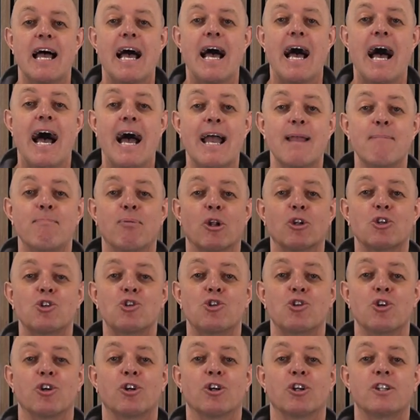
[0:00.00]
High blood
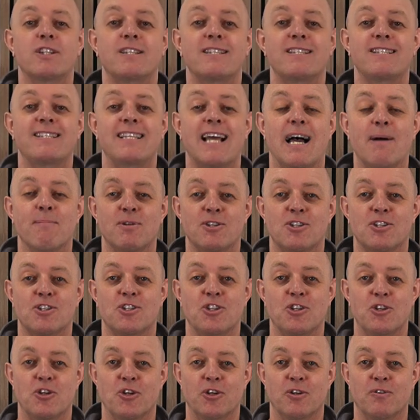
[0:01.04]
sugar damages
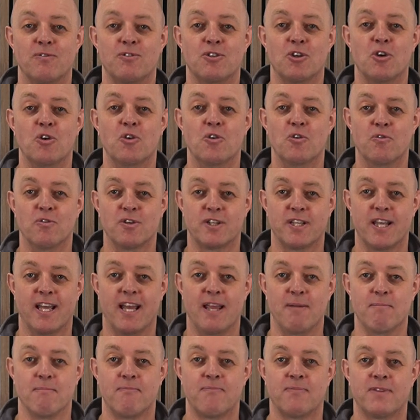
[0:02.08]
the nerves over
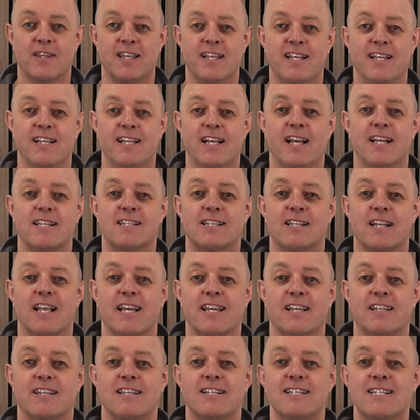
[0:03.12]
time. It's
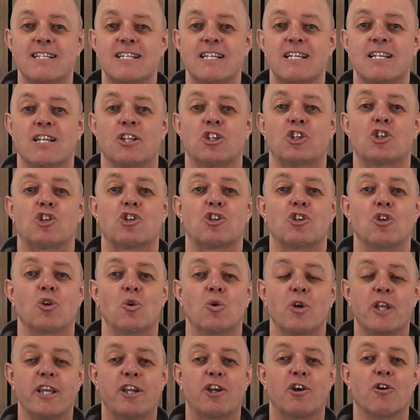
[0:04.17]
like
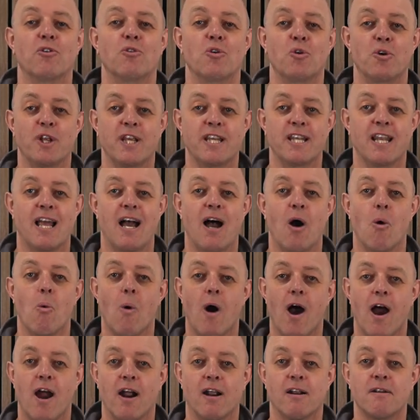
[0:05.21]
slowly corroding a
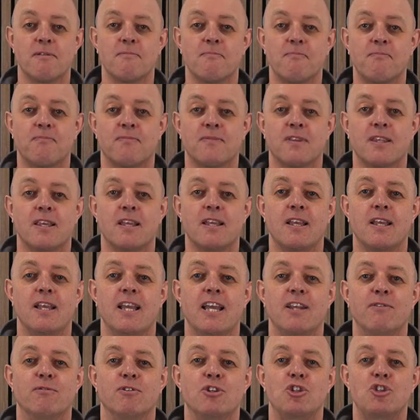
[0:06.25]
wire.
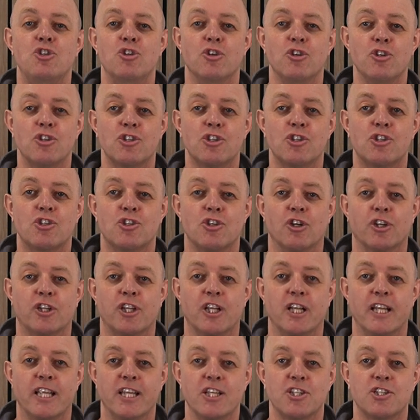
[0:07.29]
It reduces
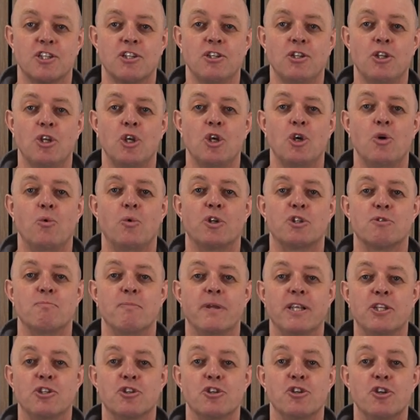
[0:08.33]
circulation, which
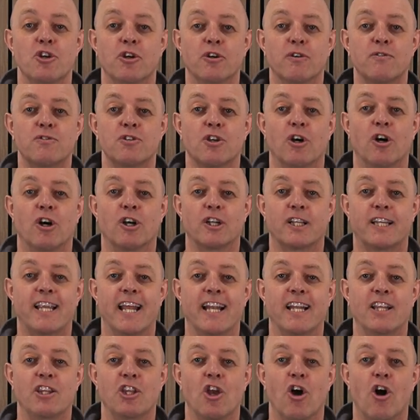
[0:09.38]
means your nerves aren't
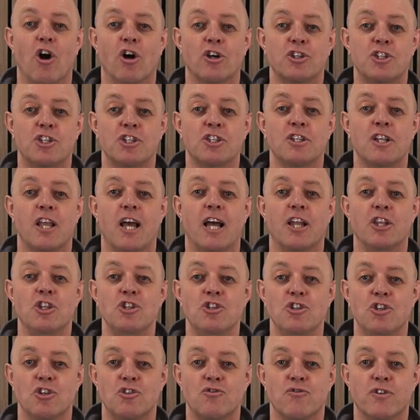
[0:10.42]
getting the oxygen and
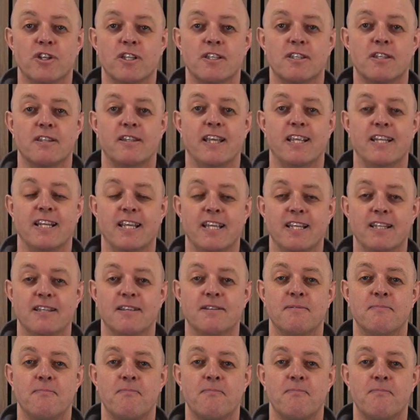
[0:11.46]
nutrients they need.